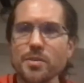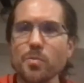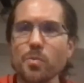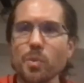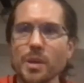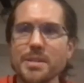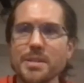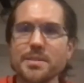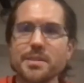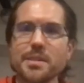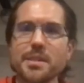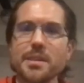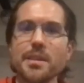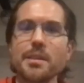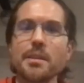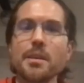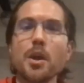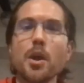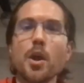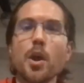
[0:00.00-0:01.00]
what is
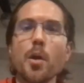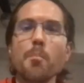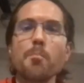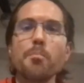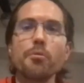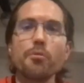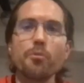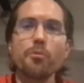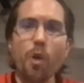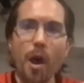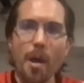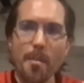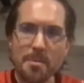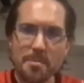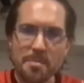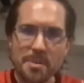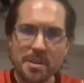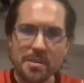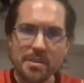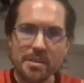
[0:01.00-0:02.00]
the
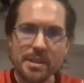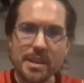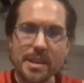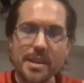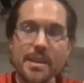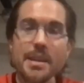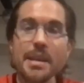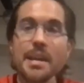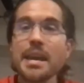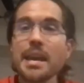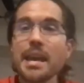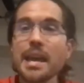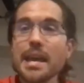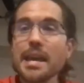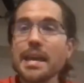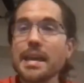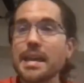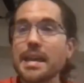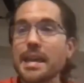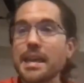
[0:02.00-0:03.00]
probability
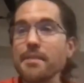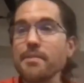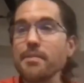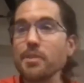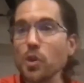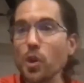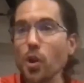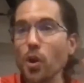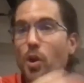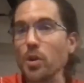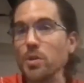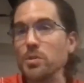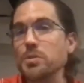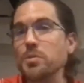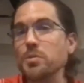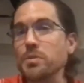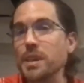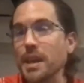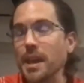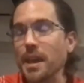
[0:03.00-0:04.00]
given also
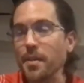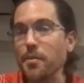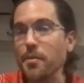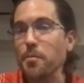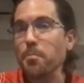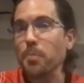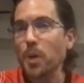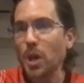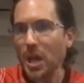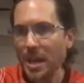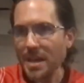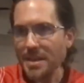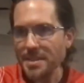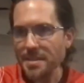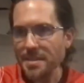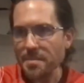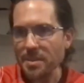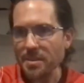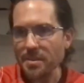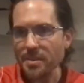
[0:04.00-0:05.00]
the other
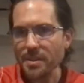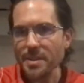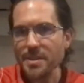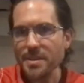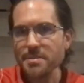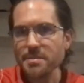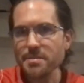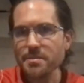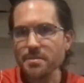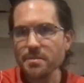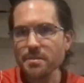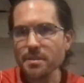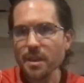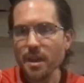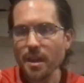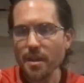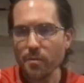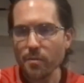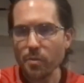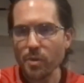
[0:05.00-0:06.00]
possibilities
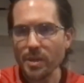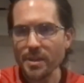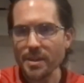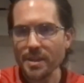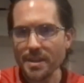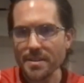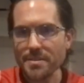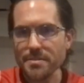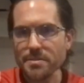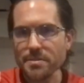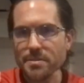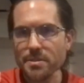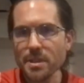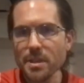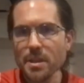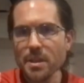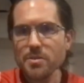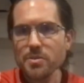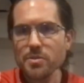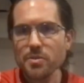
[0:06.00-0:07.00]
of what it is.
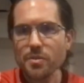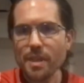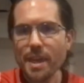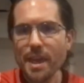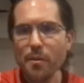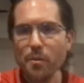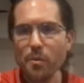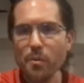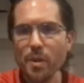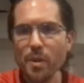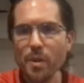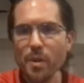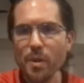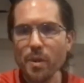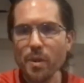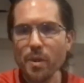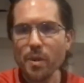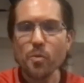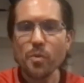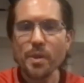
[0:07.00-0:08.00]
So that
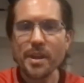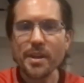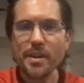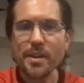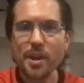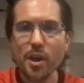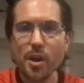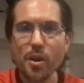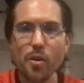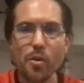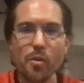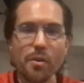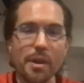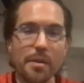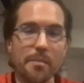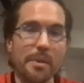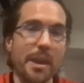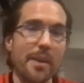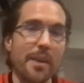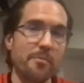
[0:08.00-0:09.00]
way we know,
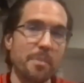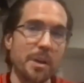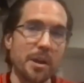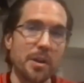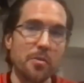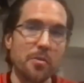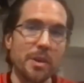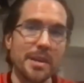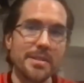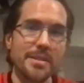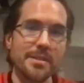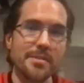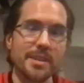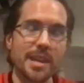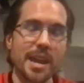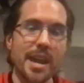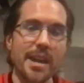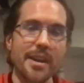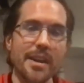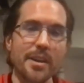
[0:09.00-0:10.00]
and we have better ways of
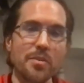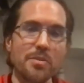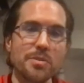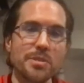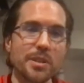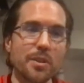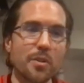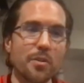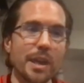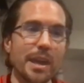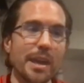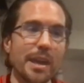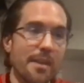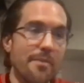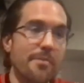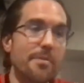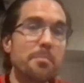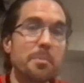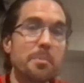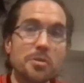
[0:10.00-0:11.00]
diagnosing, okay,
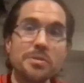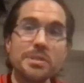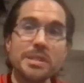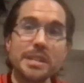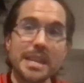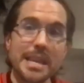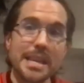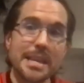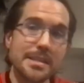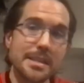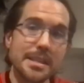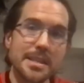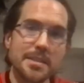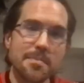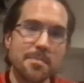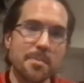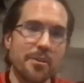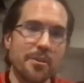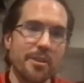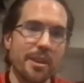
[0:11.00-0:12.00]
if a person is
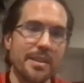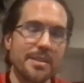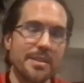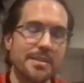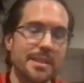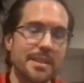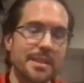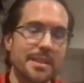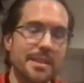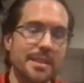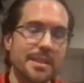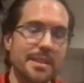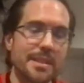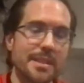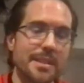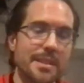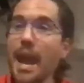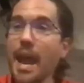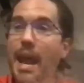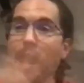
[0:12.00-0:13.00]
experiencing
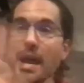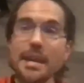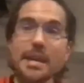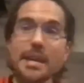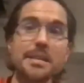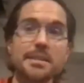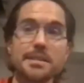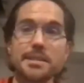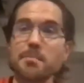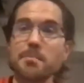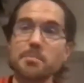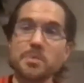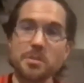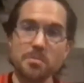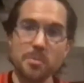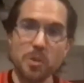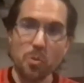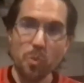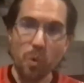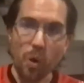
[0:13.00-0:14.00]
any
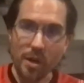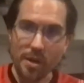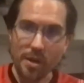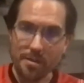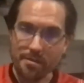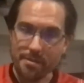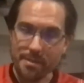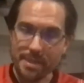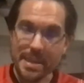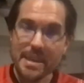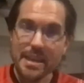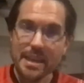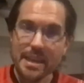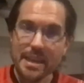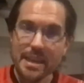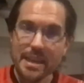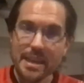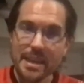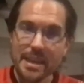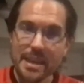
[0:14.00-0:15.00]
symptom you want to think
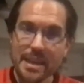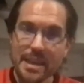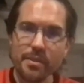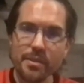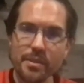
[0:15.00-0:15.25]
of,